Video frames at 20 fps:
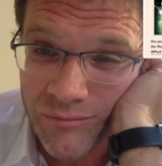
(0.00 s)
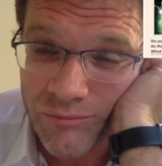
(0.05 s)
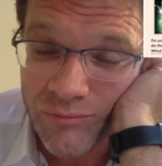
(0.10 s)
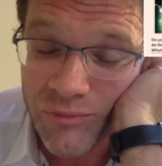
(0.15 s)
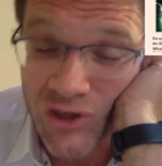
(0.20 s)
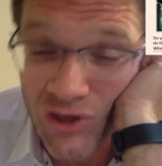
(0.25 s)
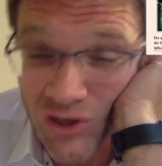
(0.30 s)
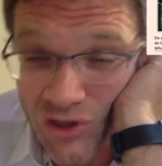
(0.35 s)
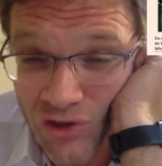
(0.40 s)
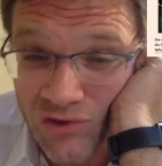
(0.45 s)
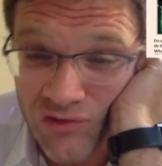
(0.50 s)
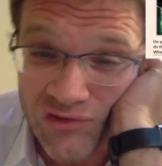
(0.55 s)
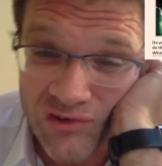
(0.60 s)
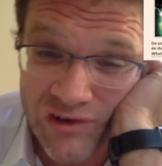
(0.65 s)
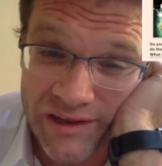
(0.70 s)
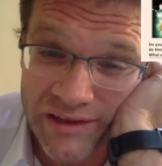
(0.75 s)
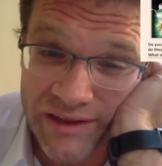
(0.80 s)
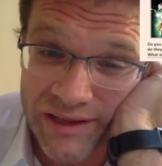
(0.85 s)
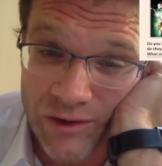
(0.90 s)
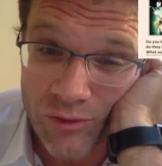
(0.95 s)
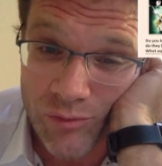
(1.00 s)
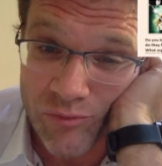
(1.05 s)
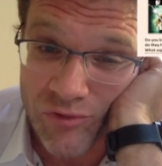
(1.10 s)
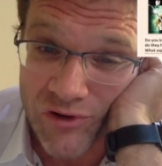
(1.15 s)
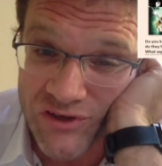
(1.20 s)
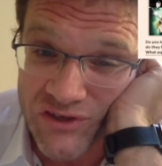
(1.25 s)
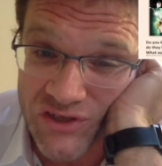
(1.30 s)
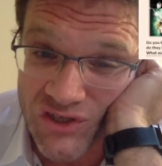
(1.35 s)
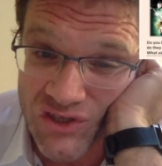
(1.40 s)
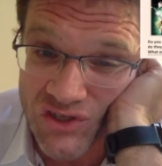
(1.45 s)
But usually they were
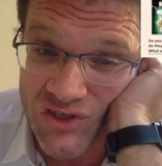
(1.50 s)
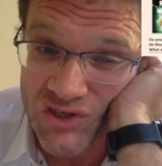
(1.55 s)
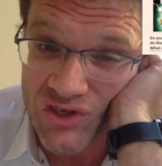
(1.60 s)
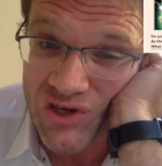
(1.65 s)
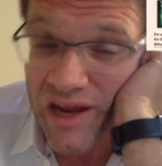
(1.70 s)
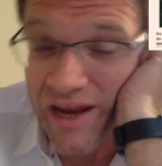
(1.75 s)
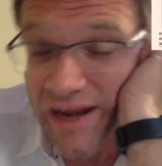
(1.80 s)
British.